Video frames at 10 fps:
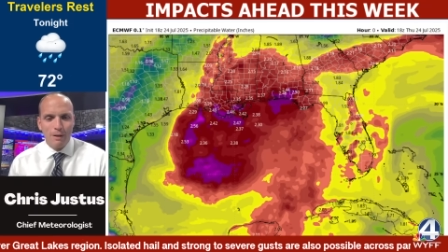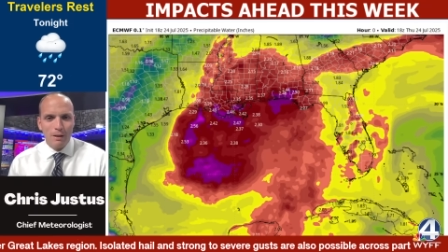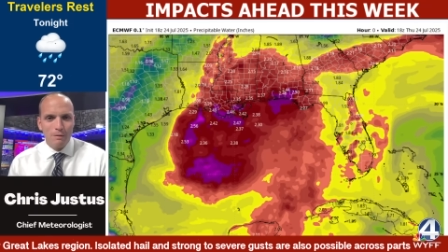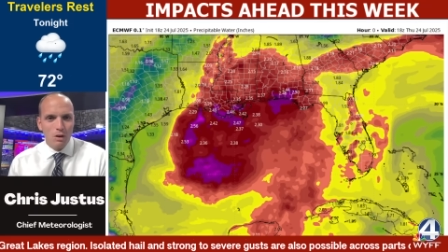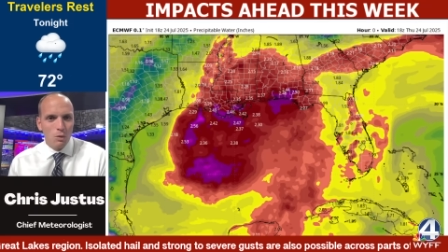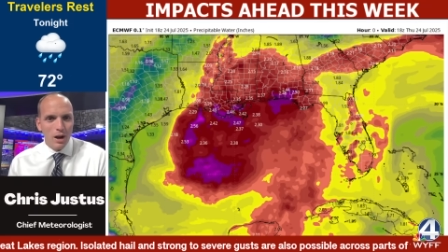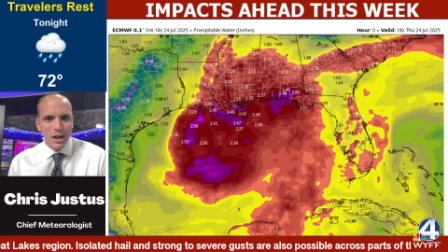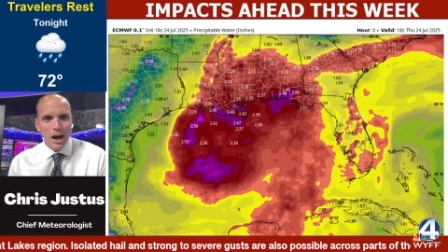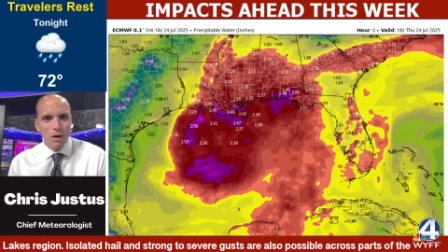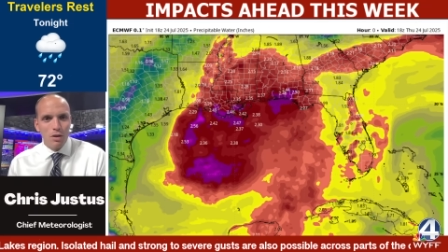And right
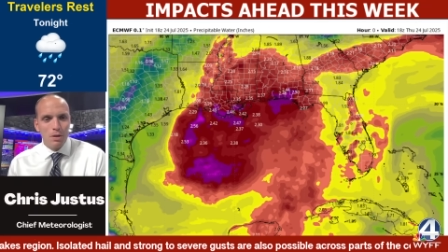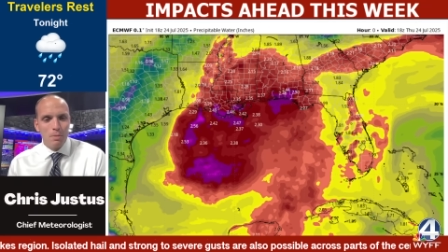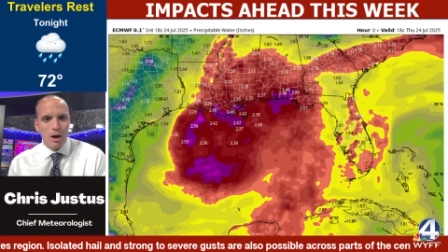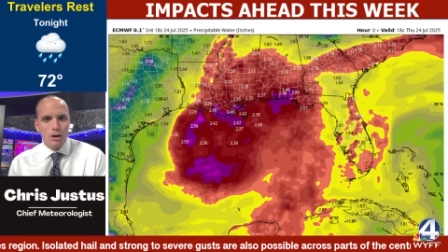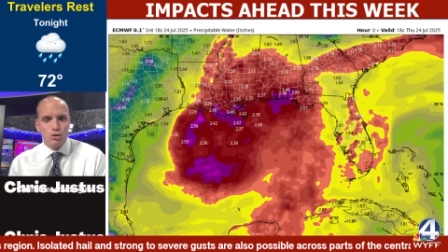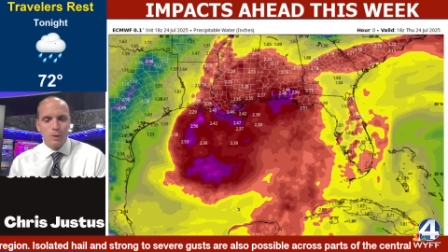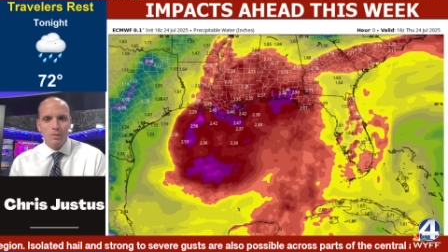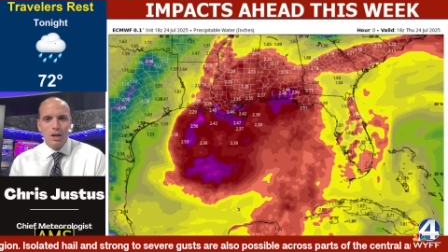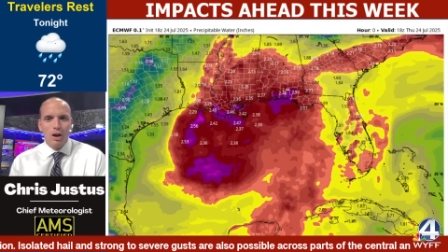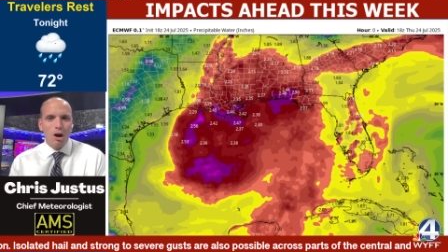now, we've been monitoring
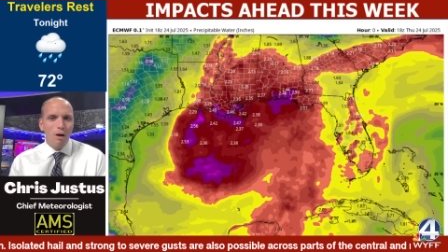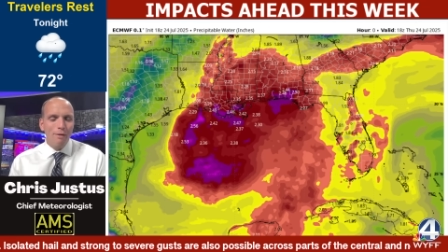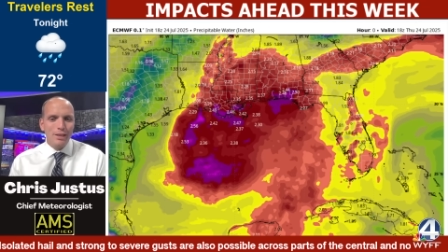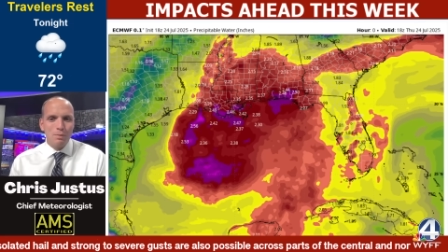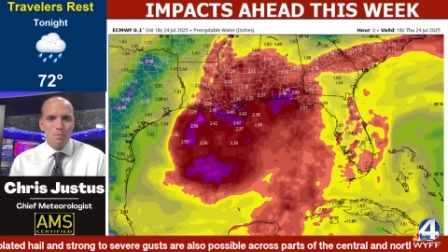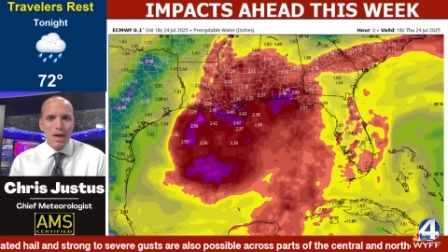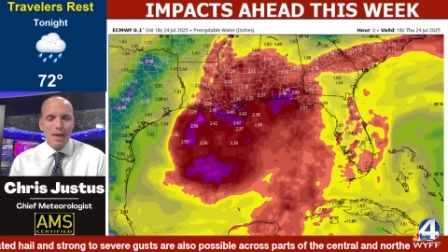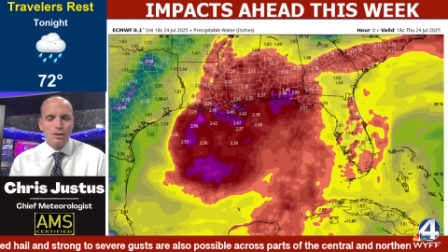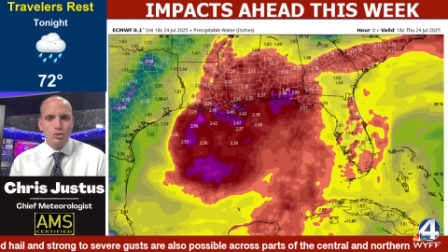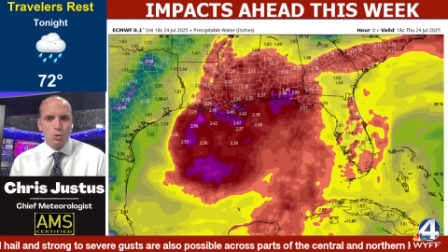all this
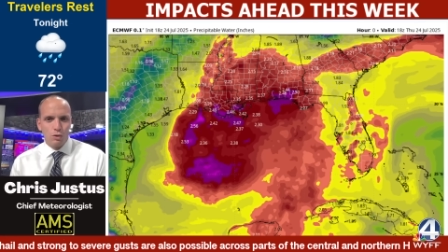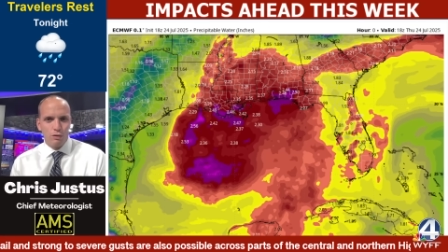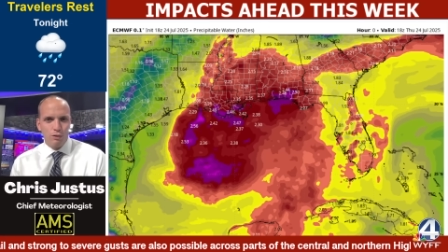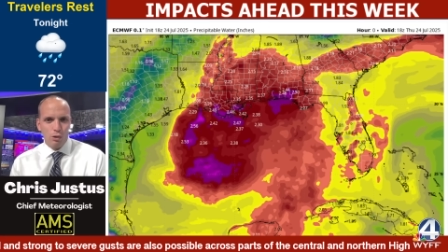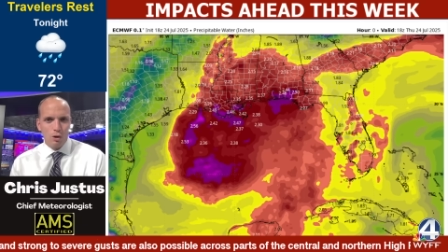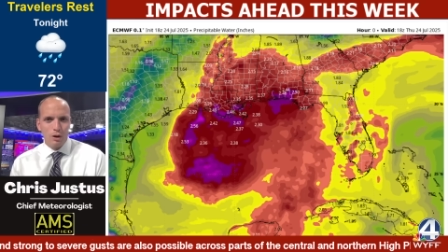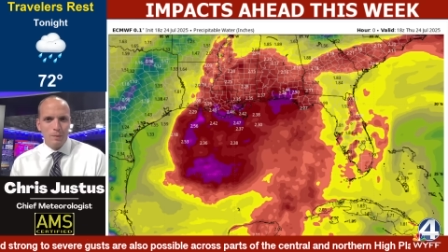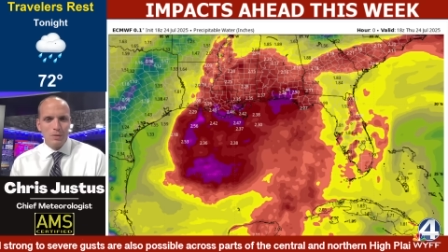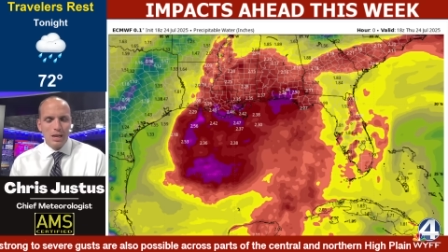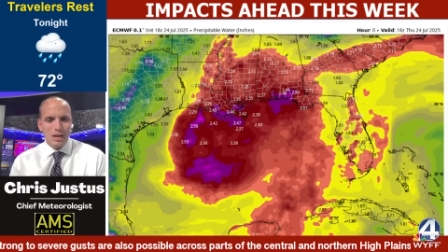mess toward
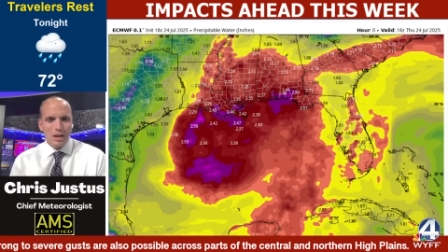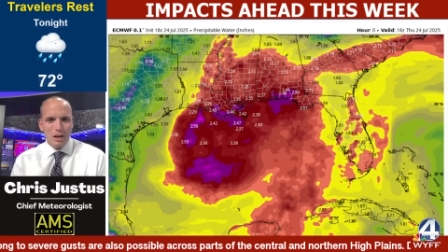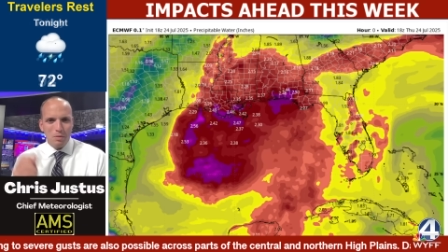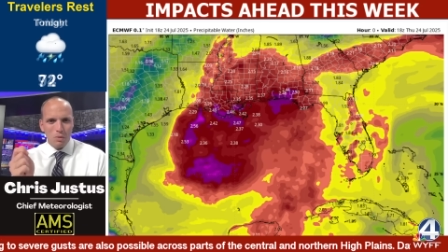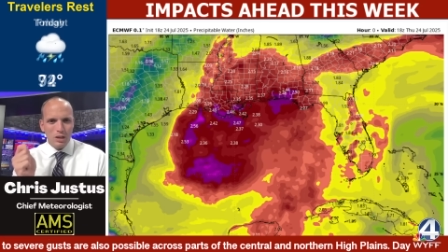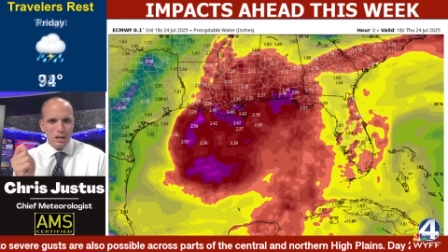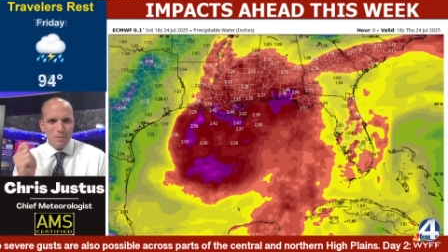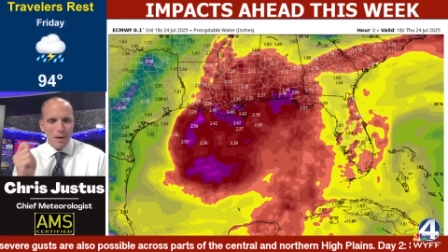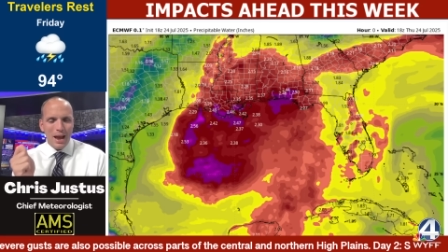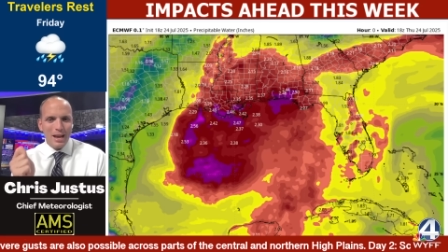Florida, uh, really the
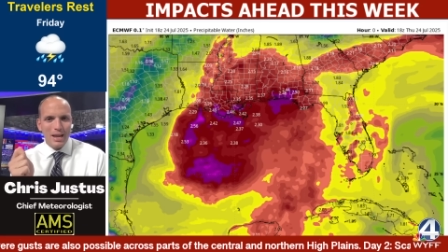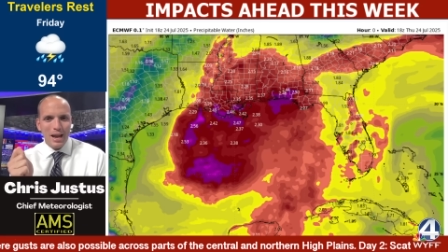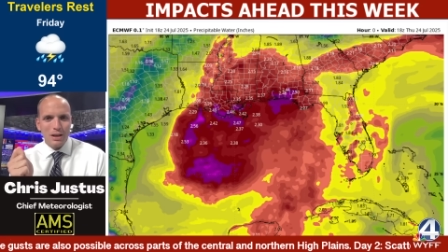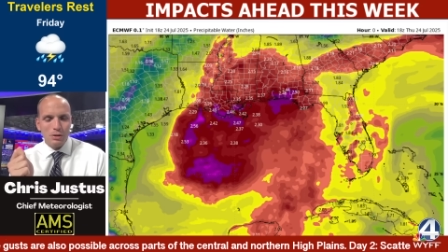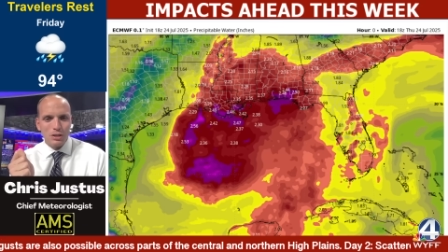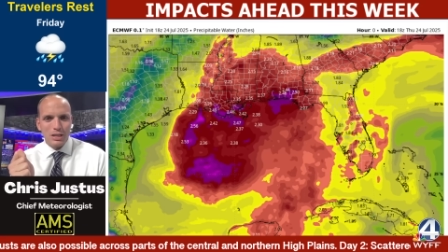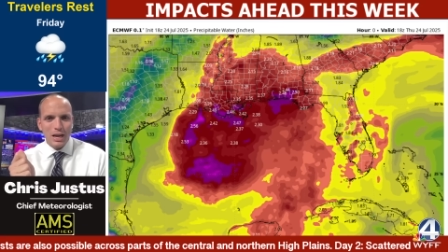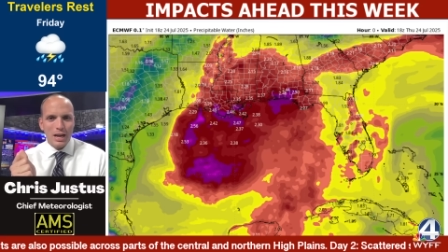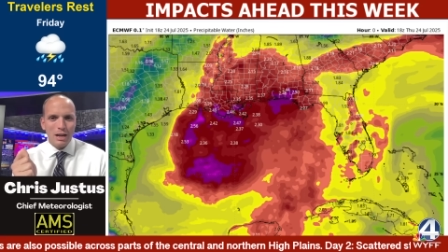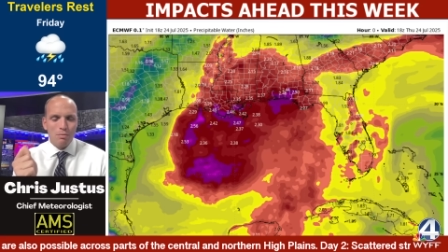panhandle
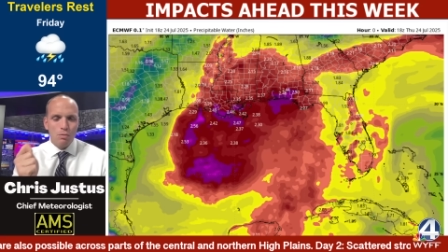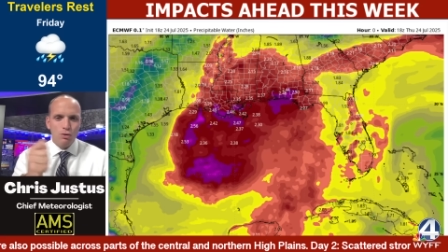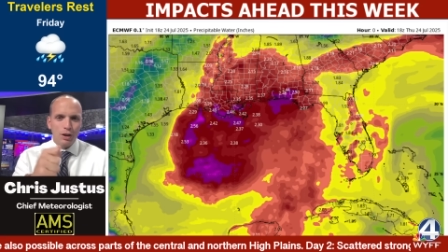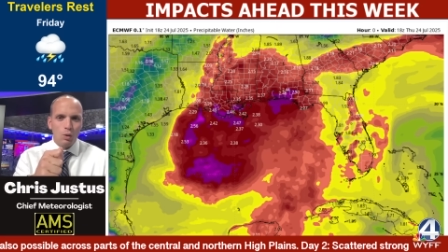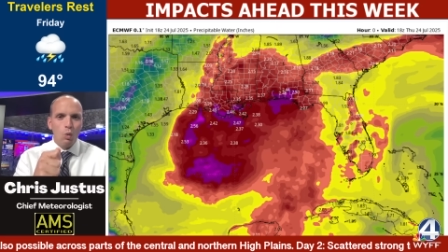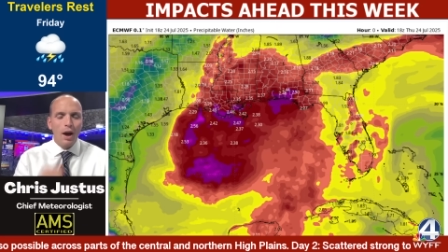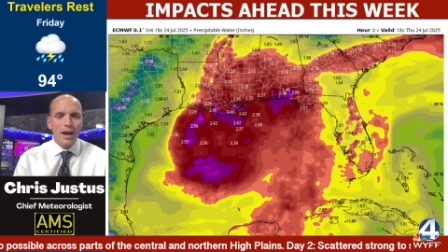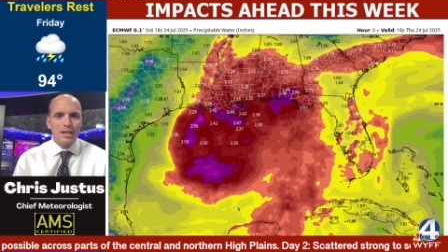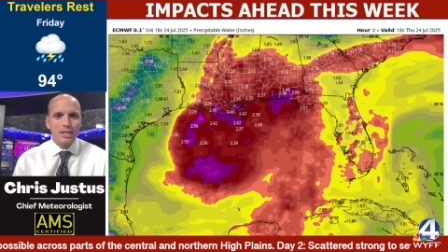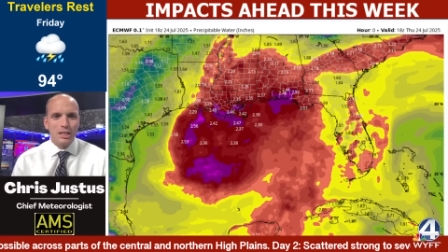today moving west.